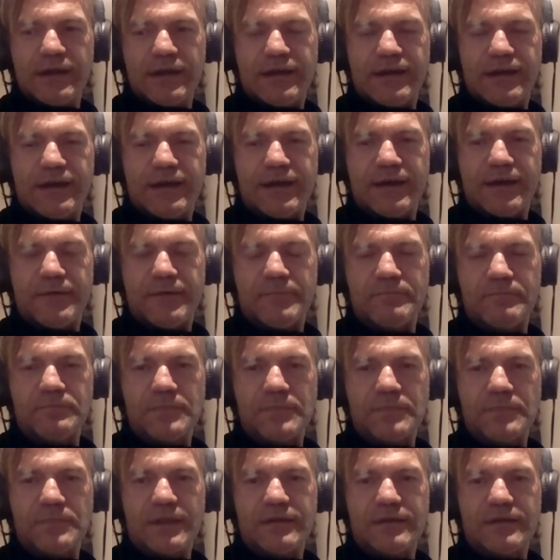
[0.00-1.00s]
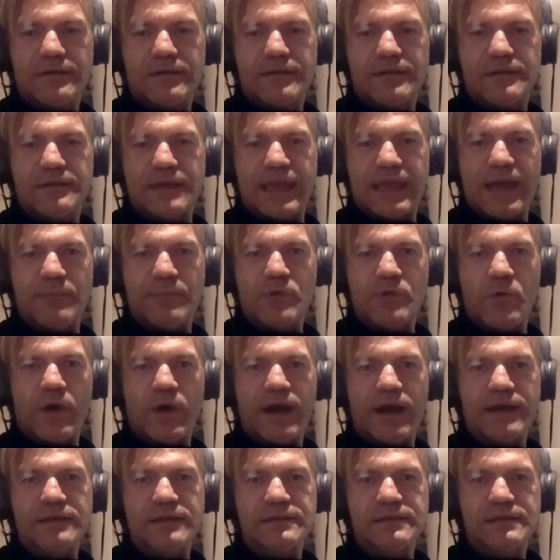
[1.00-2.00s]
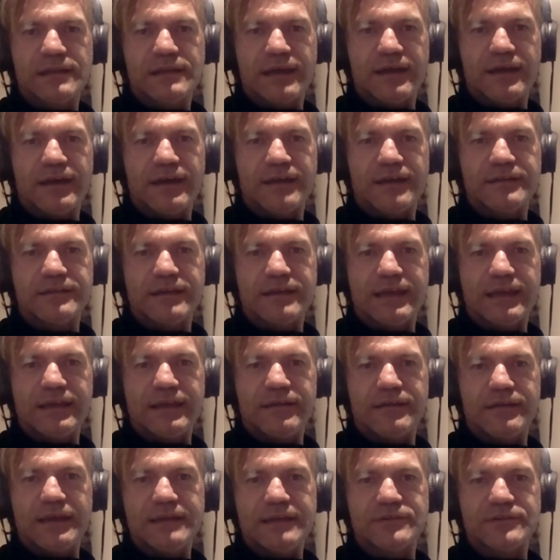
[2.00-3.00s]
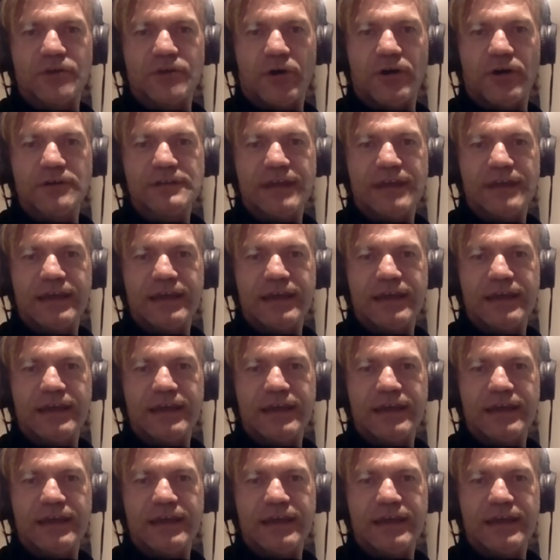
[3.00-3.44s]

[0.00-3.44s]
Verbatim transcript: Um, they kept quiet and, and he, he talked.